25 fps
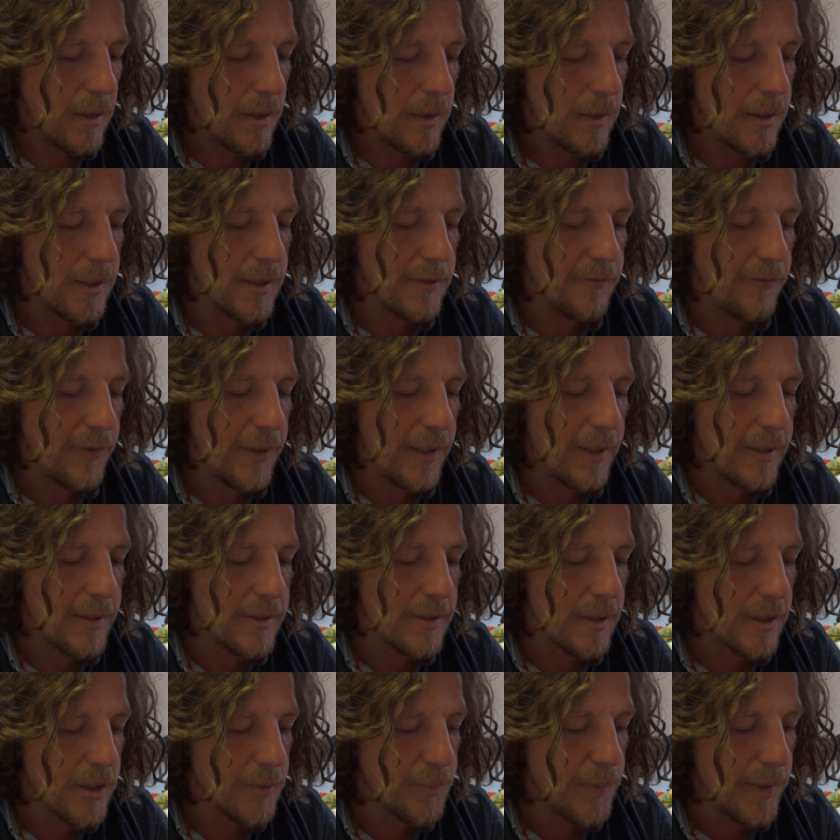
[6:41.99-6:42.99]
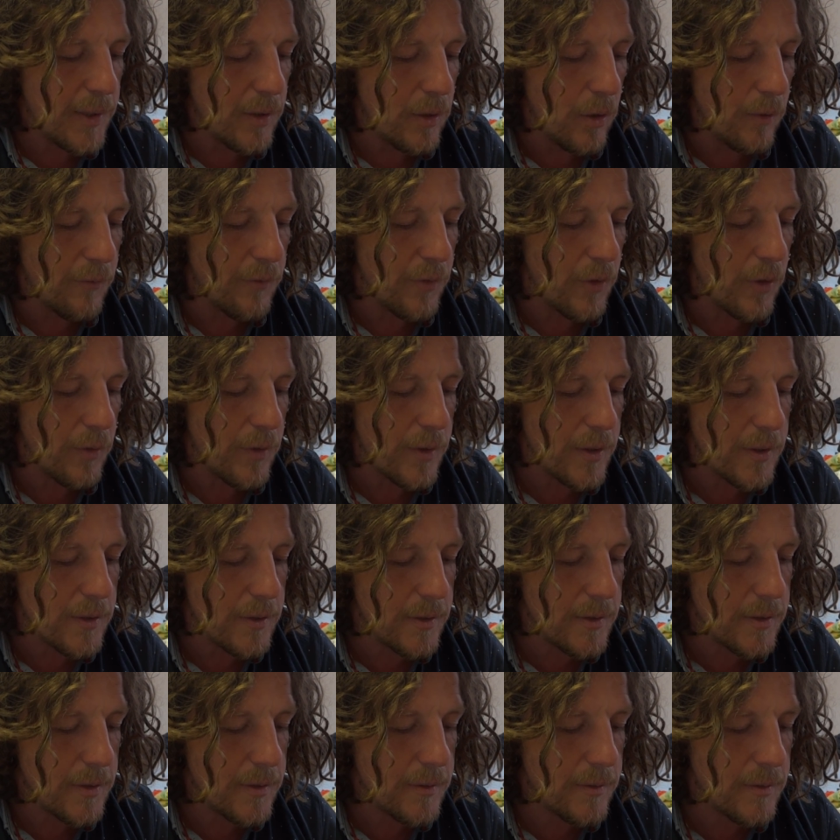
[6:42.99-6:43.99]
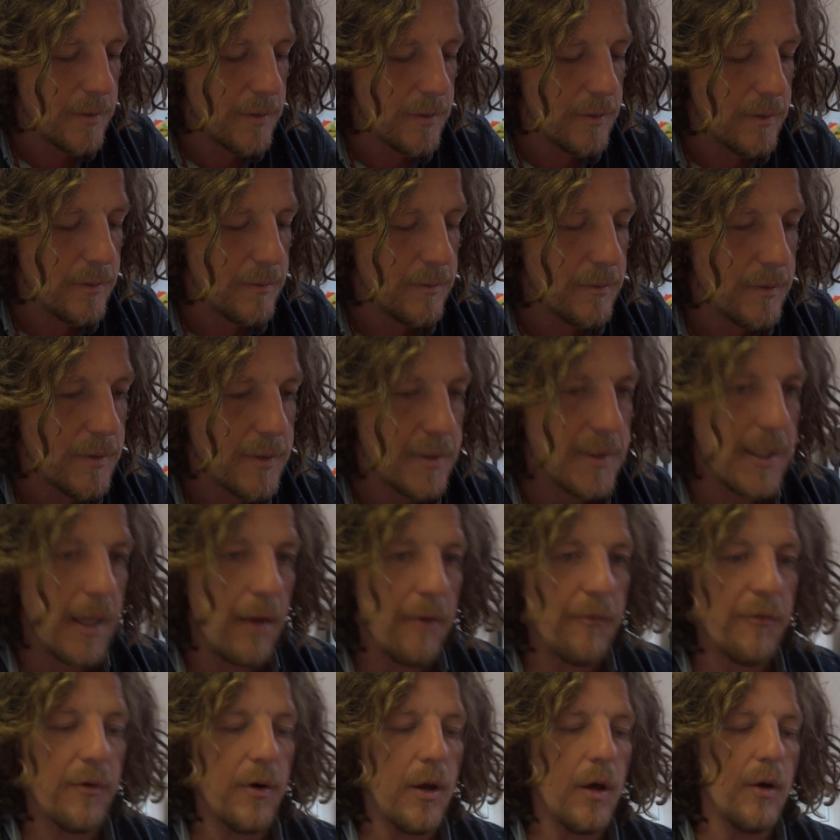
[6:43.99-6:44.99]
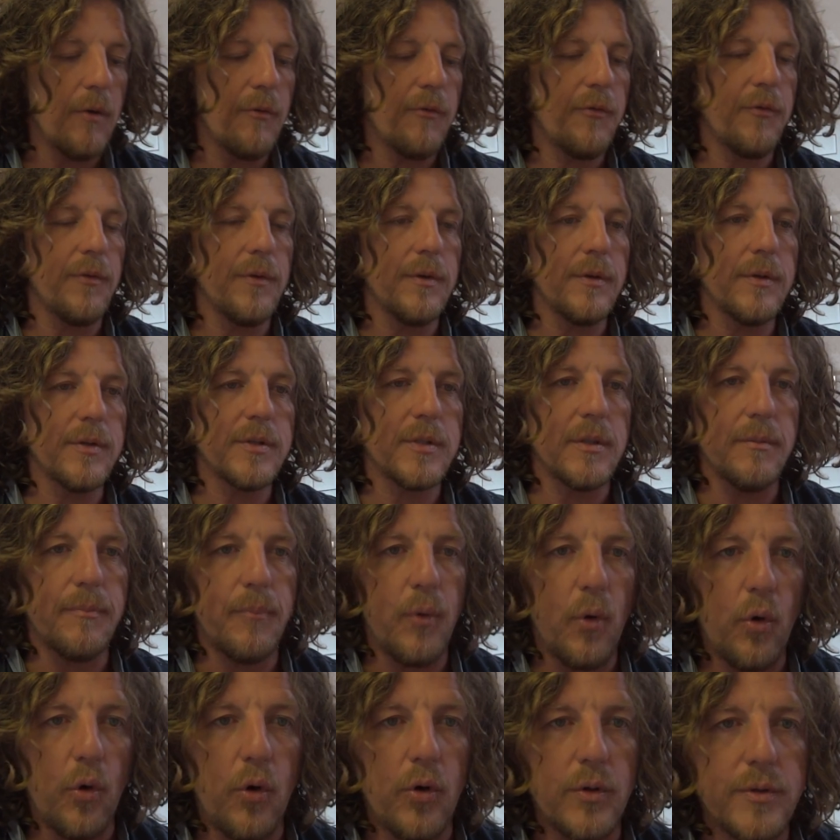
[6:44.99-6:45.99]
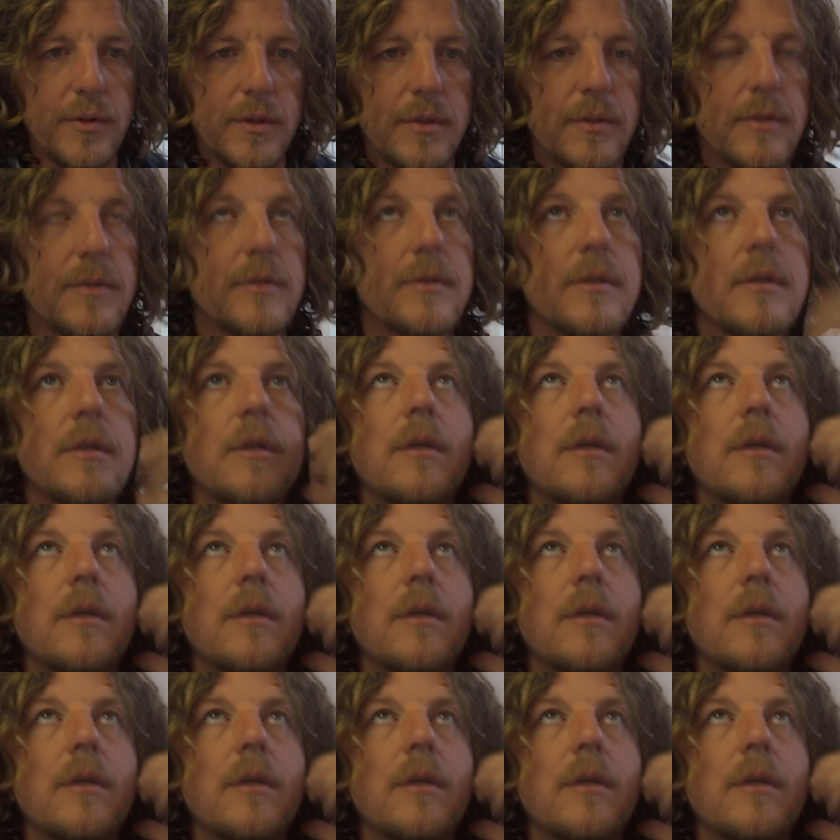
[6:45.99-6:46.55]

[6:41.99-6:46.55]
feelings I speak of, you know, these self-love and support, and